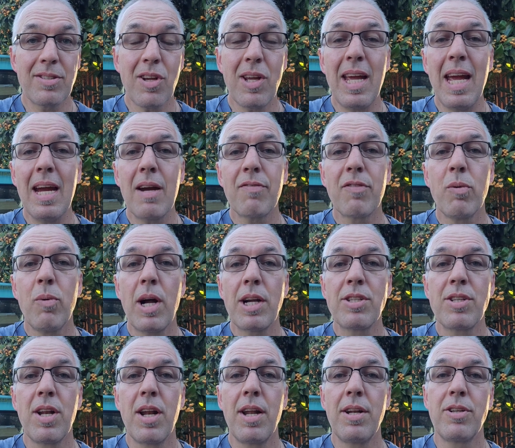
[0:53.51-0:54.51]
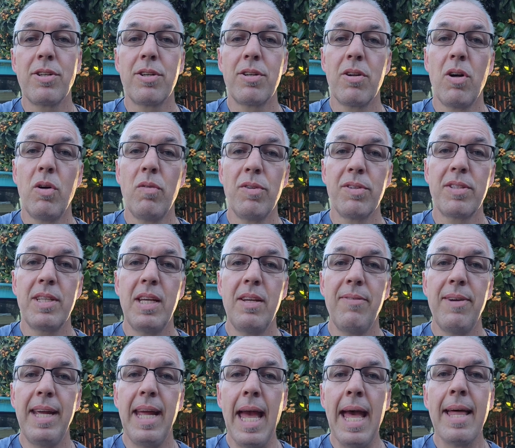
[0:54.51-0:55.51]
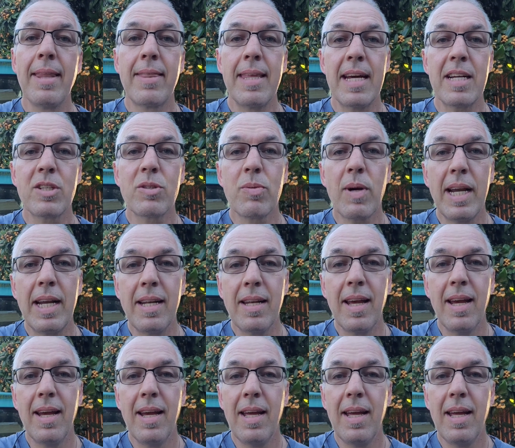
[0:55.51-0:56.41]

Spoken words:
So you have to watch it on Dirt Oval TV. That's right.